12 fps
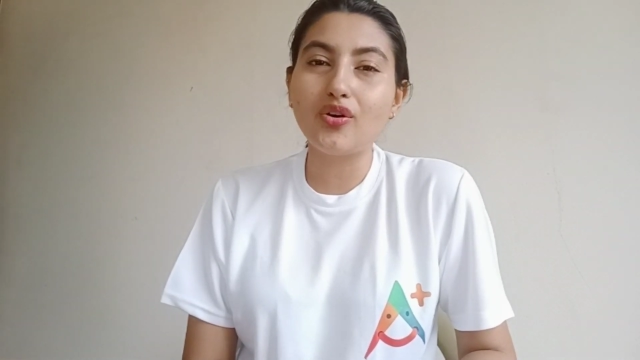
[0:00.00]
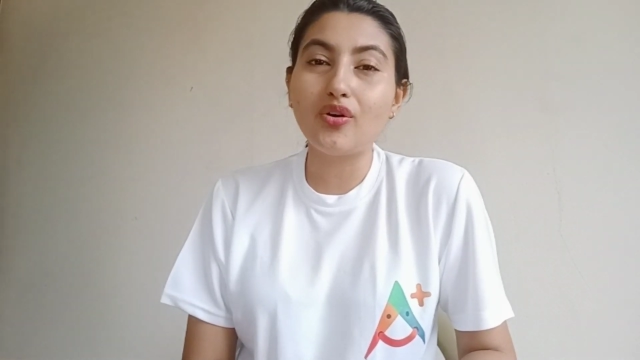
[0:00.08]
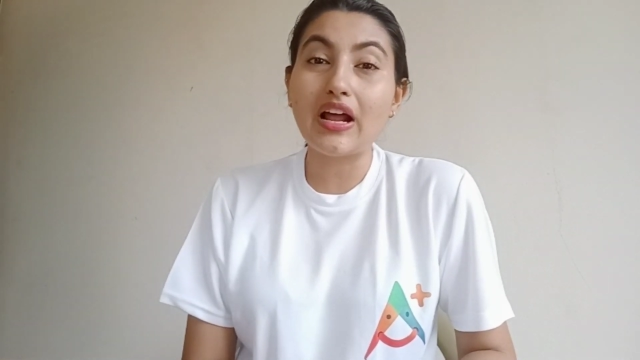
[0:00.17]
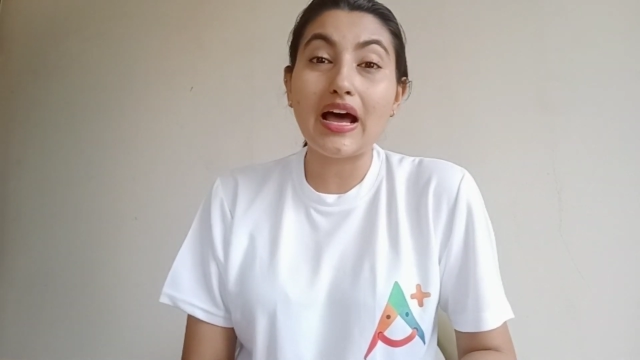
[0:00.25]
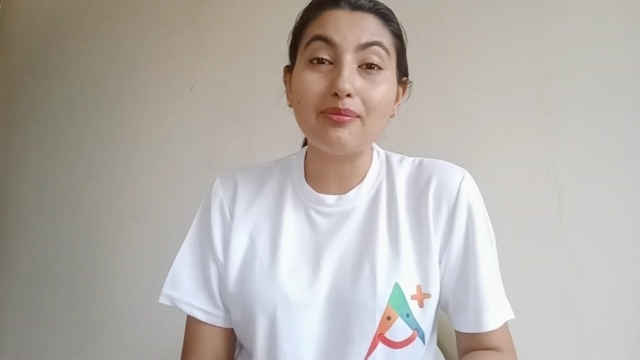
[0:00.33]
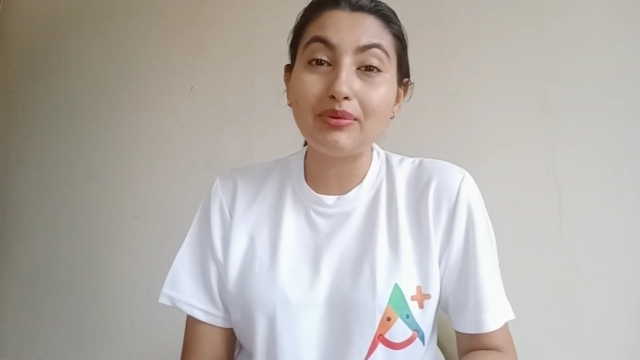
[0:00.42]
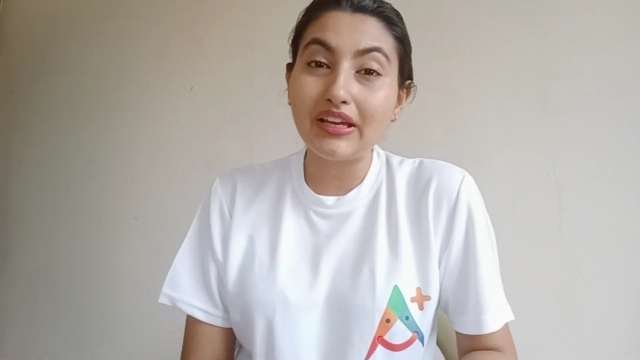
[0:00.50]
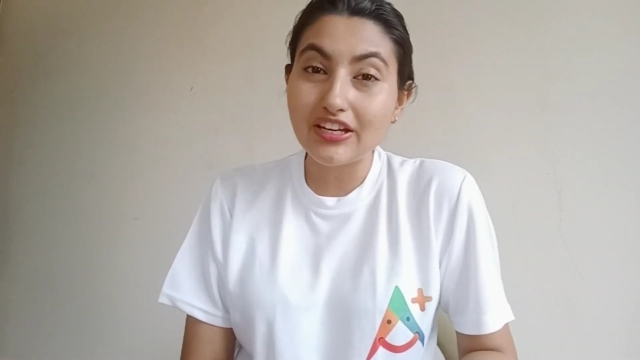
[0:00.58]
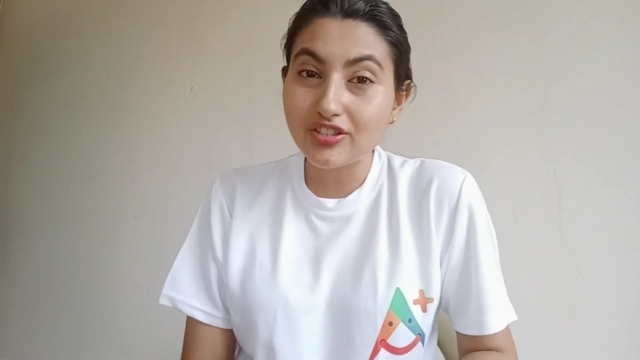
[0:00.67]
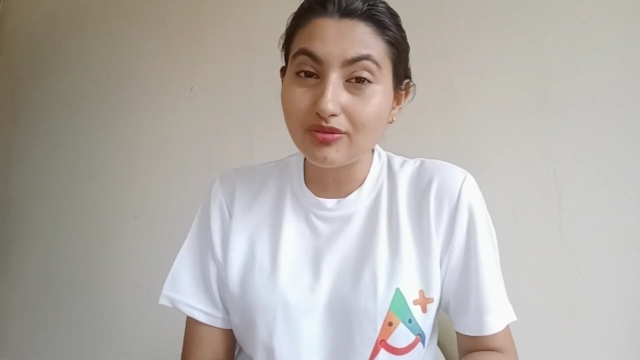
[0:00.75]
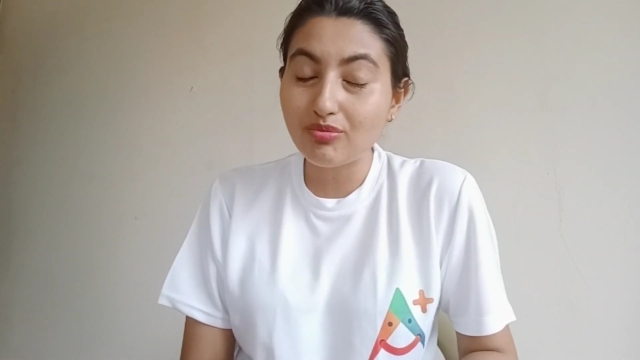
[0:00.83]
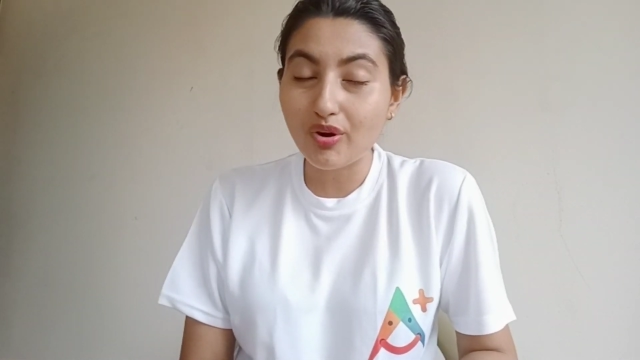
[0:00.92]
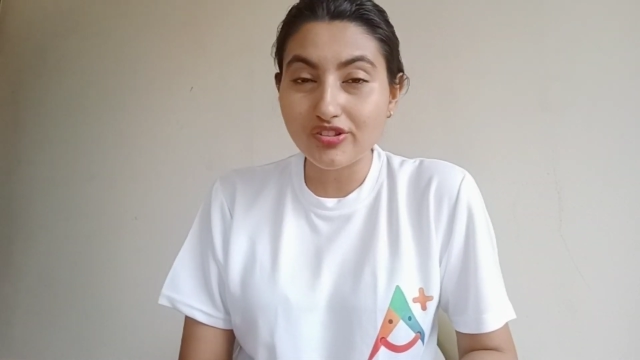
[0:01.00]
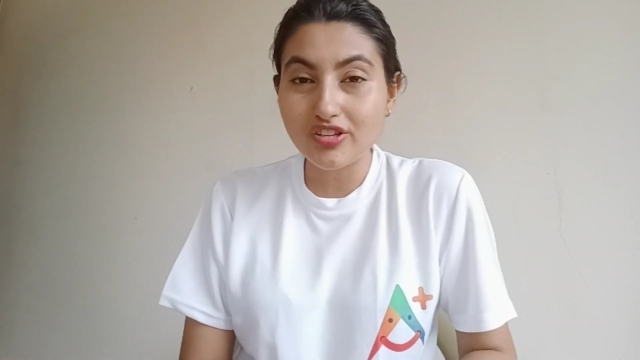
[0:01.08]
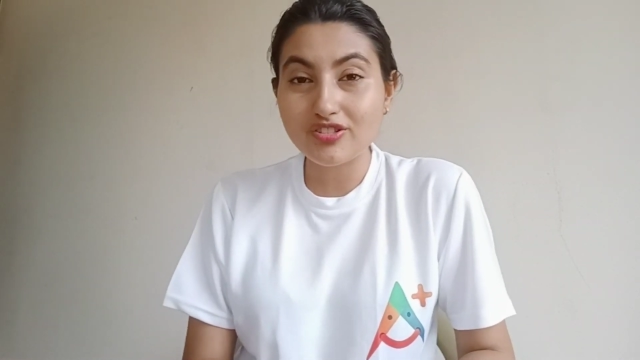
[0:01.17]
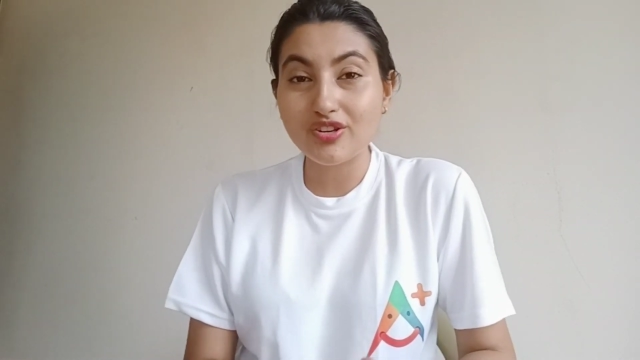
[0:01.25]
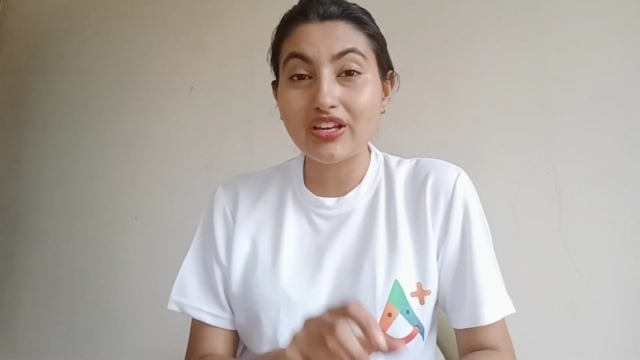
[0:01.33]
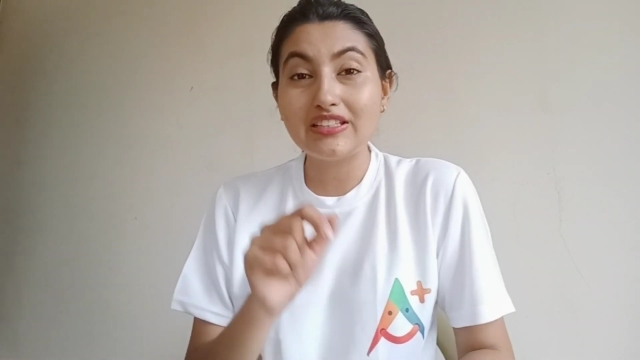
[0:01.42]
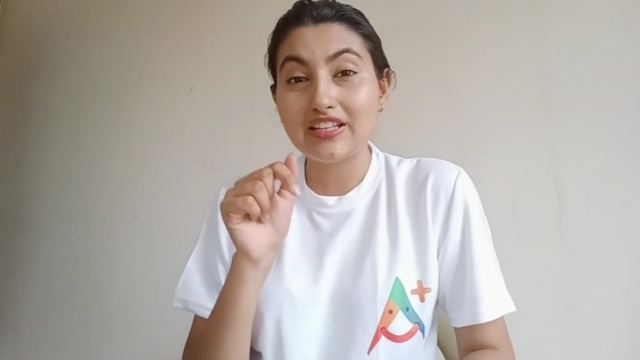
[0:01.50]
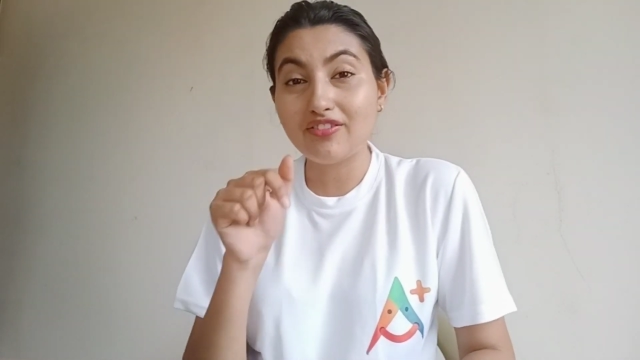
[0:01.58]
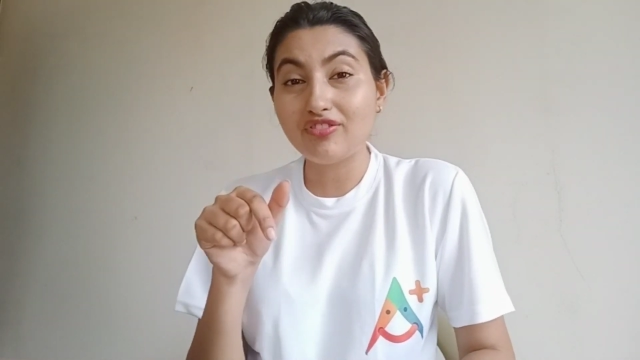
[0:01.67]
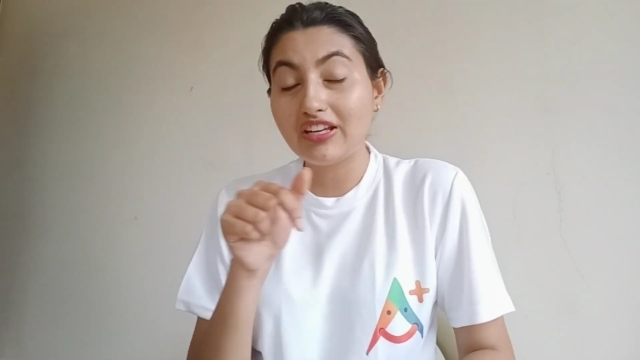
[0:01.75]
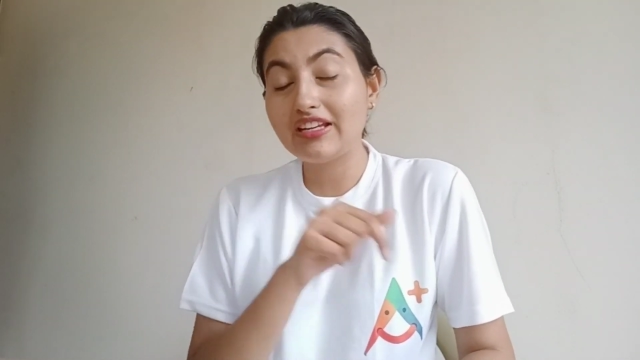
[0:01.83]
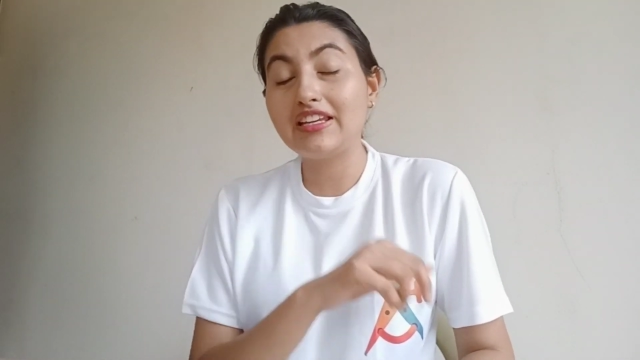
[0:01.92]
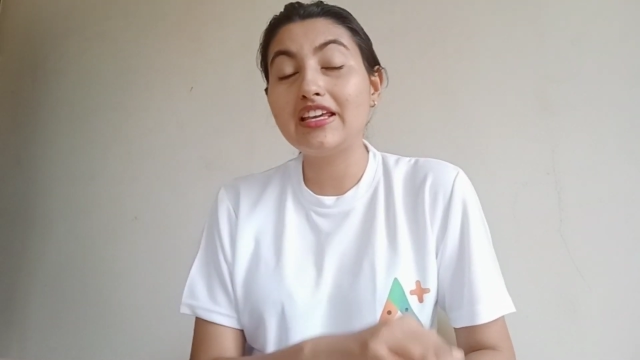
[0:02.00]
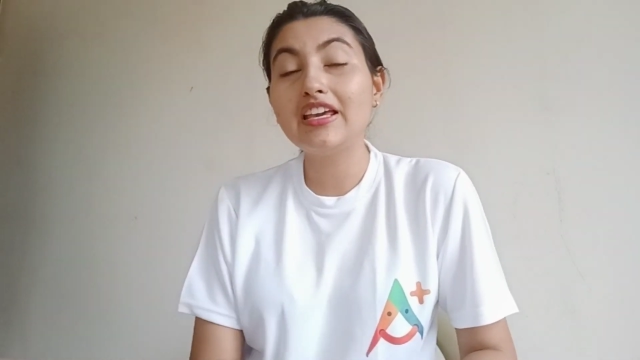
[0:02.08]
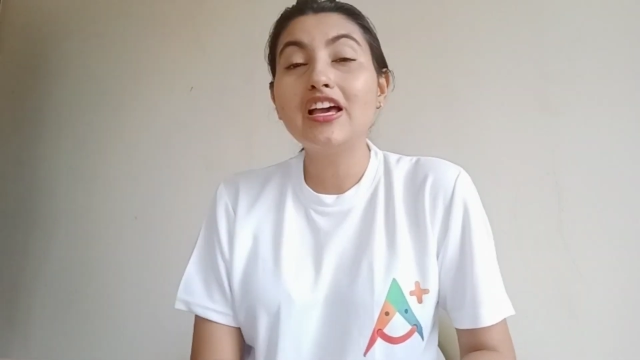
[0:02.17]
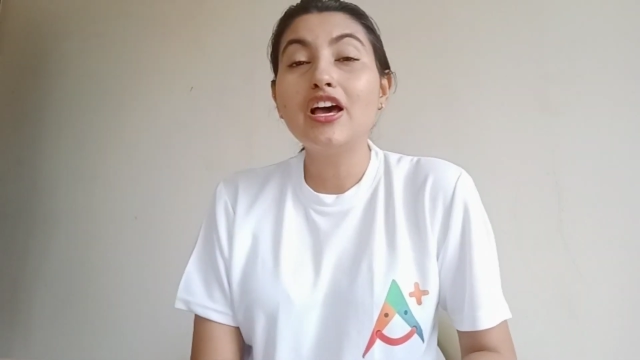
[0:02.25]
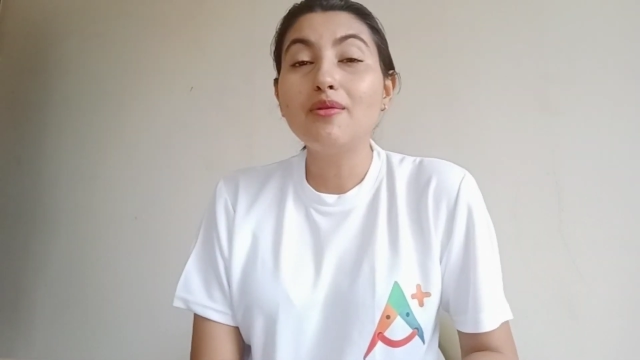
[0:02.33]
your application process, you can definitely